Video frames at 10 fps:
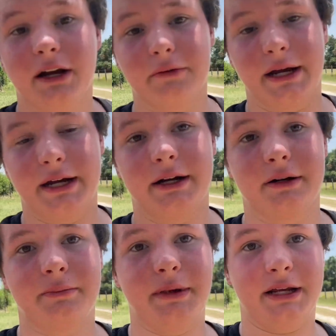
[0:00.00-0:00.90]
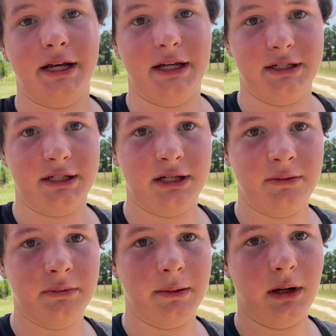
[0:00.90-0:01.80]
right here because
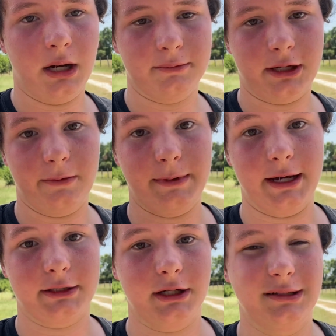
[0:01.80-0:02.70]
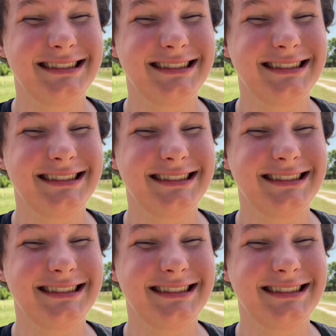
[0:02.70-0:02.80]
my mom's coming back. So